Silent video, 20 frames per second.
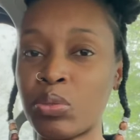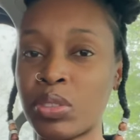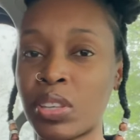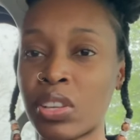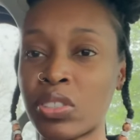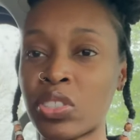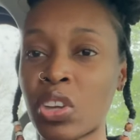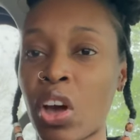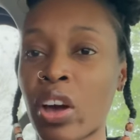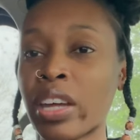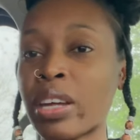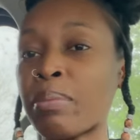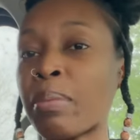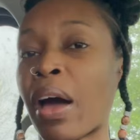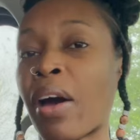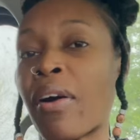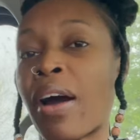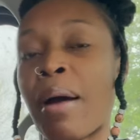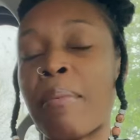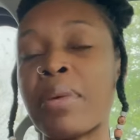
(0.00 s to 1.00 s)
They're talking
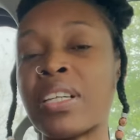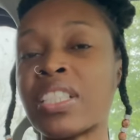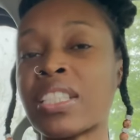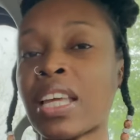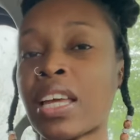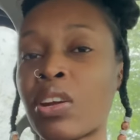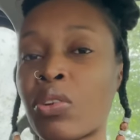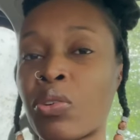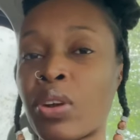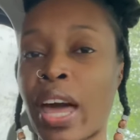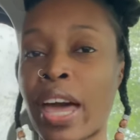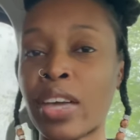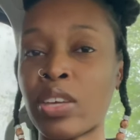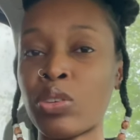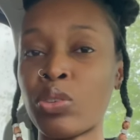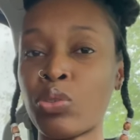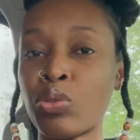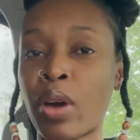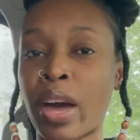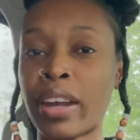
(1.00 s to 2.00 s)
about how much they don't like
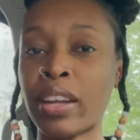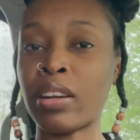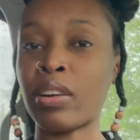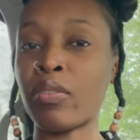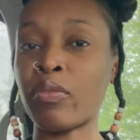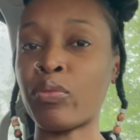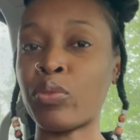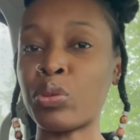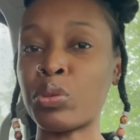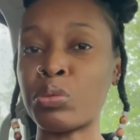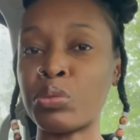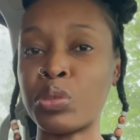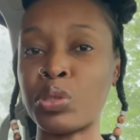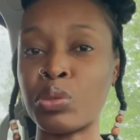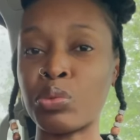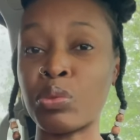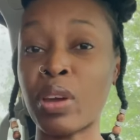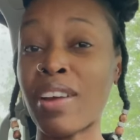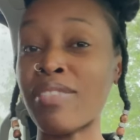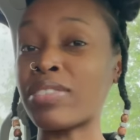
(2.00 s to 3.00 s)
you, how they don't fool with
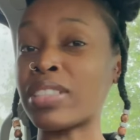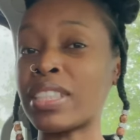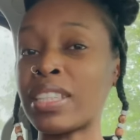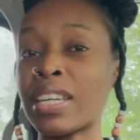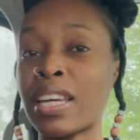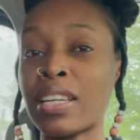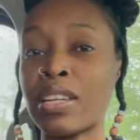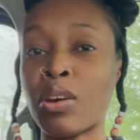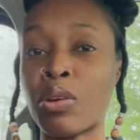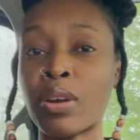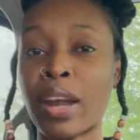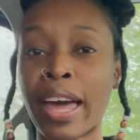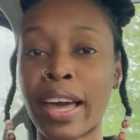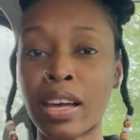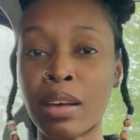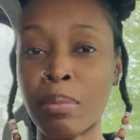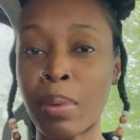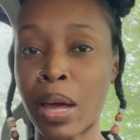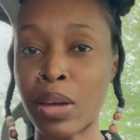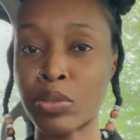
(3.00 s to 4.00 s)
you, everything they don't like
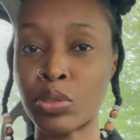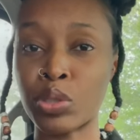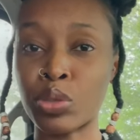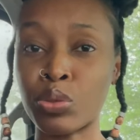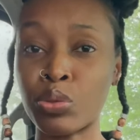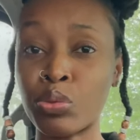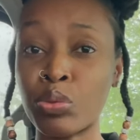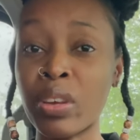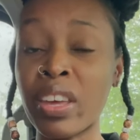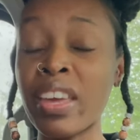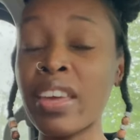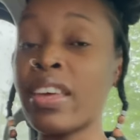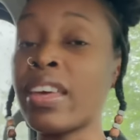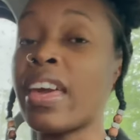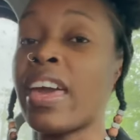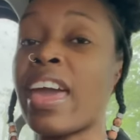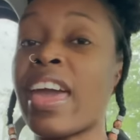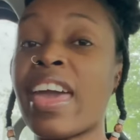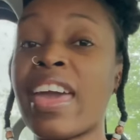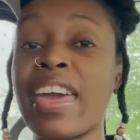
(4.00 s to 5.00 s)
about you,
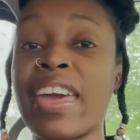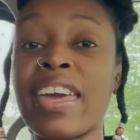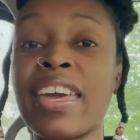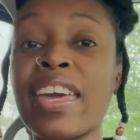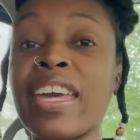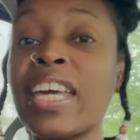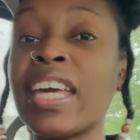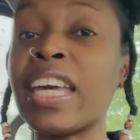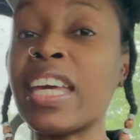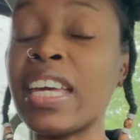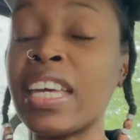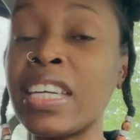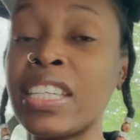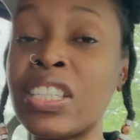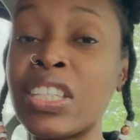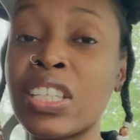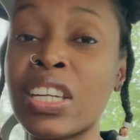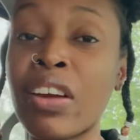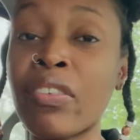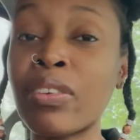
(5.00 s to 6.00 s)

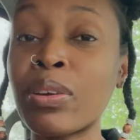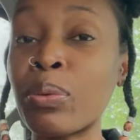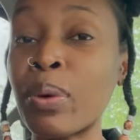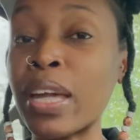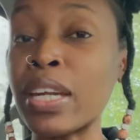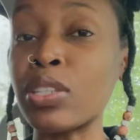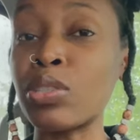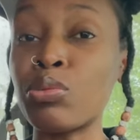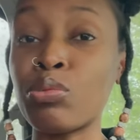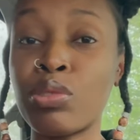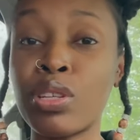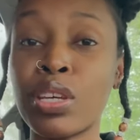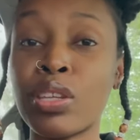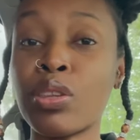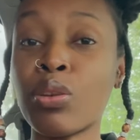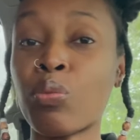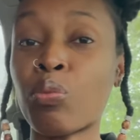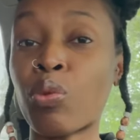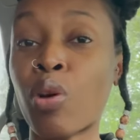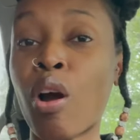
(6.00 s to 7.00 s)
each and every way that you did
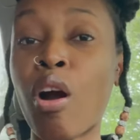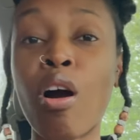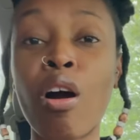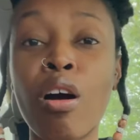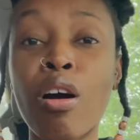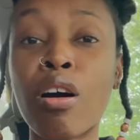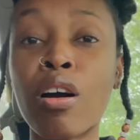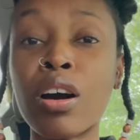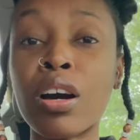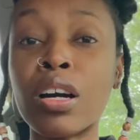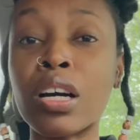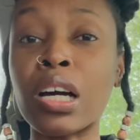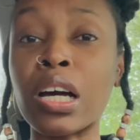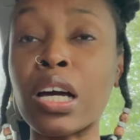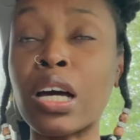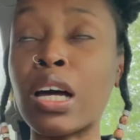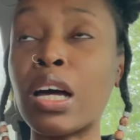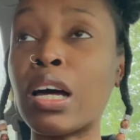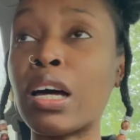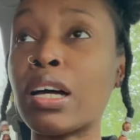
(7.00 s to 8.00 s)
them
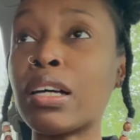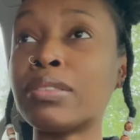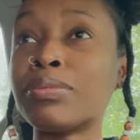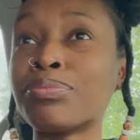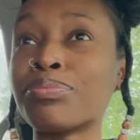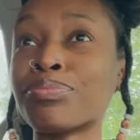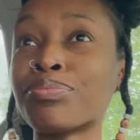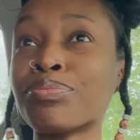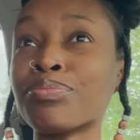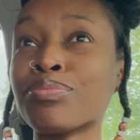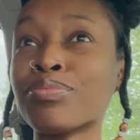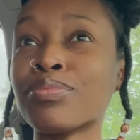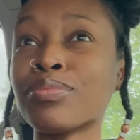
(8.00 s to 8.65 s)
wrong.